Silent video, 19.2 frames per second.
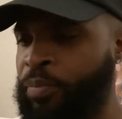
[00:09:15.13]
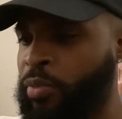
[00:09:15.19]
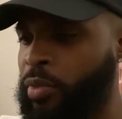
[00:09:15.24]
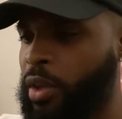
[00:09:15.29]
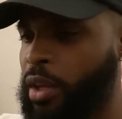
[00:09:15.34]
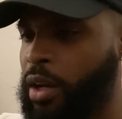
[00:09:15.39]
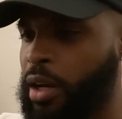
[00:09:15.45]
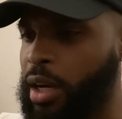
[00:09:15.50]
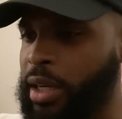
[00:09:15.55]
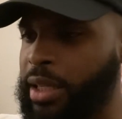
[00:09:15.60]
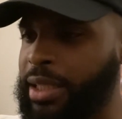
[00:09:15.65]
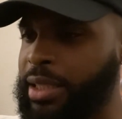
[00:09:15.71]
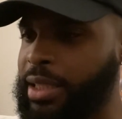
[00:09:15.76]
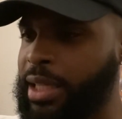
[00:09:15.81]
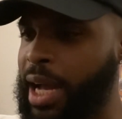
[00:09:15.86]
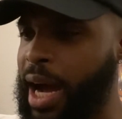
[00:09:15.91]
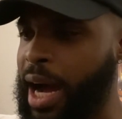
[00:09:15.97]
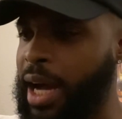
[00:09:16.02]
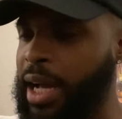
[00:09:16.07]
uh, this
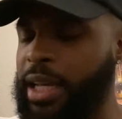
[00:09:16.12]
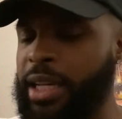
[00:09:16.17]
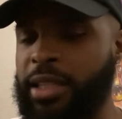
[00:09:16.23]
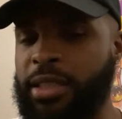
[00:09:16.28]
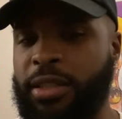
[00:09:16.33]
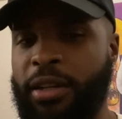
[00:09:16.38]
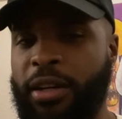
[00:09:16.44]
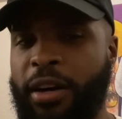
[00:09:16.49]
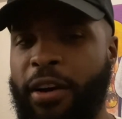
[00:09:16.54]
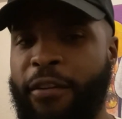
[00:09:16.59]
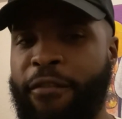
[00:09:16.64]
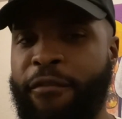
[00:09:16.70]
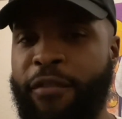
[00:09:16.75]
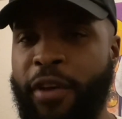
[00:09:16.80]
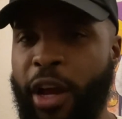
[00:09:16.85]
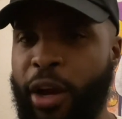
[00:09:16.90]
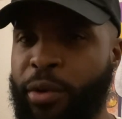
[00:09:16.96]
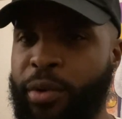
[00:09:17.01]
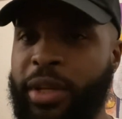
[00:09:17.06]
guy is a, a
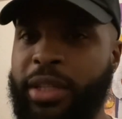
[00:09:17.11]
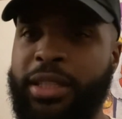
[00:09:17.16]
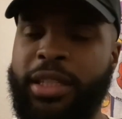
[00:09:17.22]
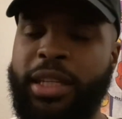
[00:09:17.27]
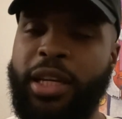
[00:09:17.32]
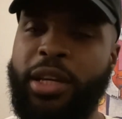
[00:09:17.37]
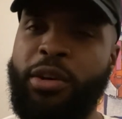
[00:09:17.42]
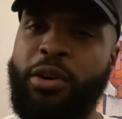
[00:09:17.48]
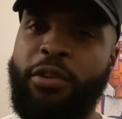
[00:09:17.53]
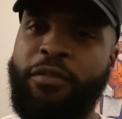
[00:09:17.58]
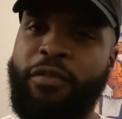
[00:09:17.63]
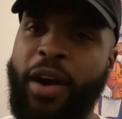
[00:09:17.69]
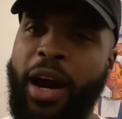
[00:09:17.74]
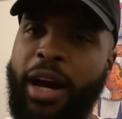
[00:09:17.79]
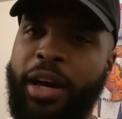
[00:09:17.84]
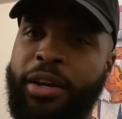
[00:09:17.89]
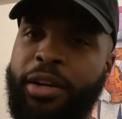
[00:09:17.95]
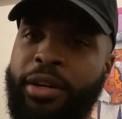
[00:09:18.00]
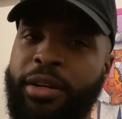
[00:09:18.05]
very skilled
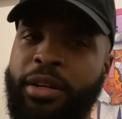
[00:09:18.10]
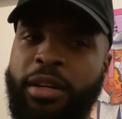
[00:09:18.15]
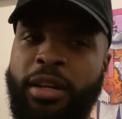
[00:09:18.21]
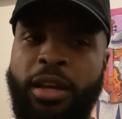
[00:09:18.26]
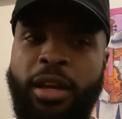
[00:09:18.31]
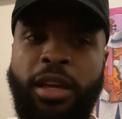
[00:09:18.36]
fighter,